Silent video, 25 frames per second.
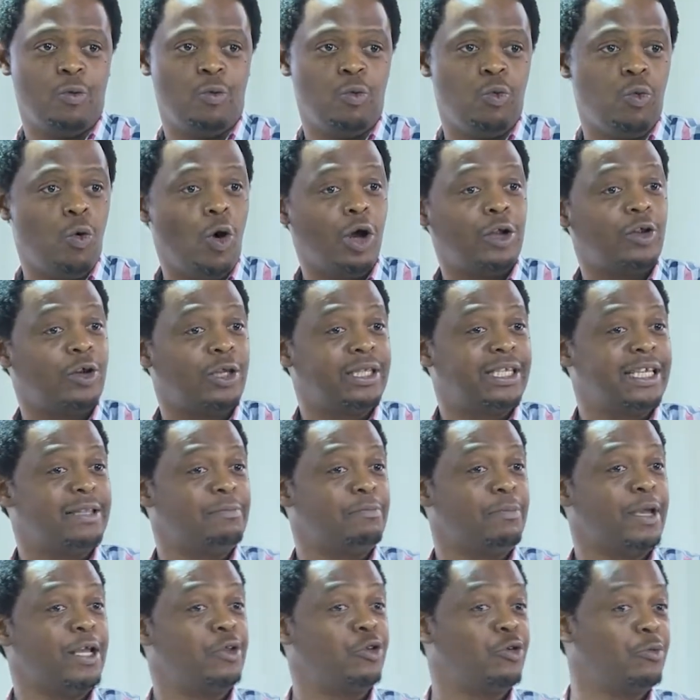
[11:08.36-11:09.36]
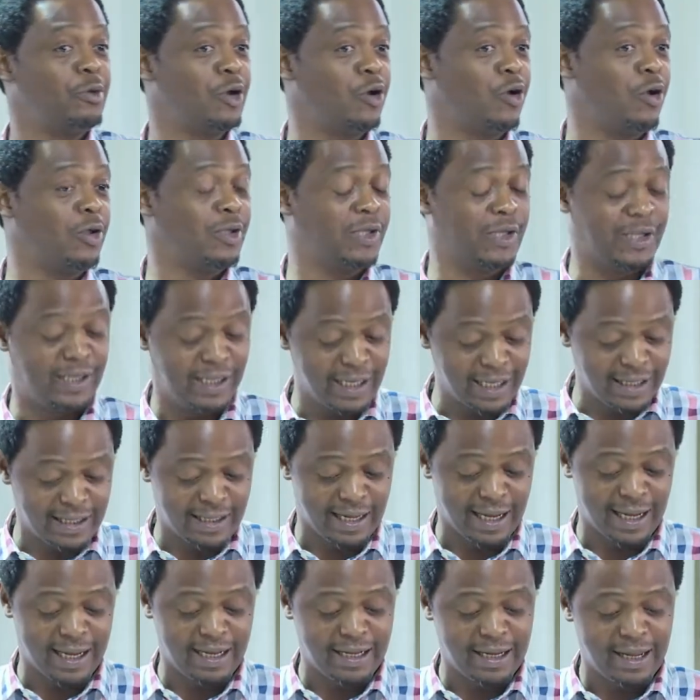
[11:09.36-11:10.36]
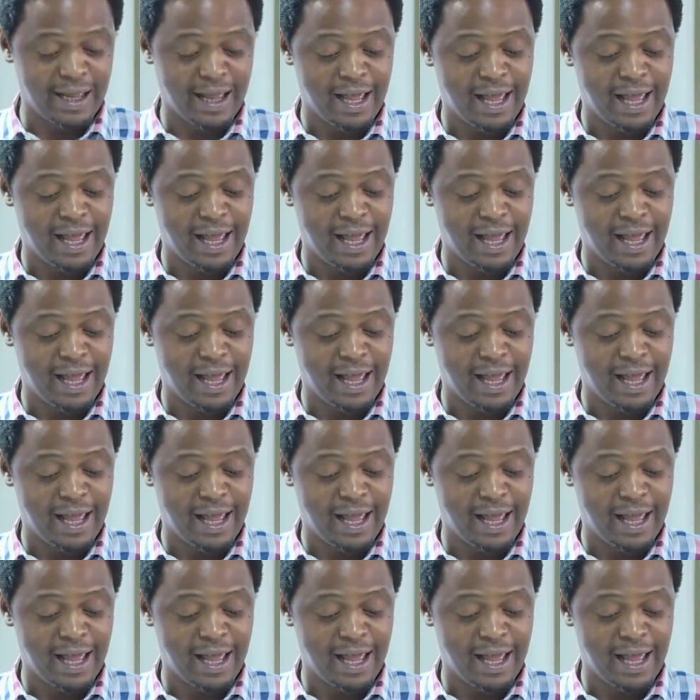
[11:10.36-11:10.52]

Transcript: What does it mean to be conceited?